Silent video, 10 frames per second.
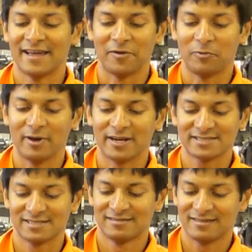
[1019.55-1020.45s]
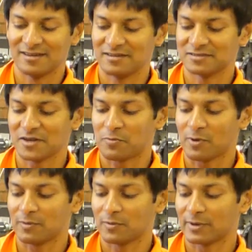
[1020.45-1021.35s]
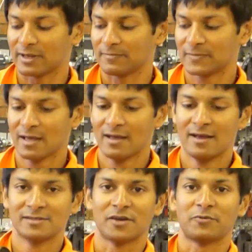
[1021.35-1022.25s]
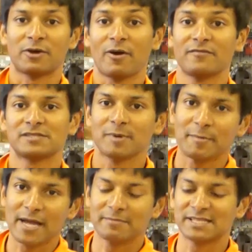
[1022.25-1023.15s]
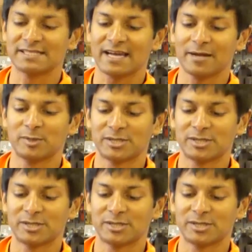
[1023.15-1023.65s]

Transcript: it works and there's no problem with it. So if we go over to my BMC time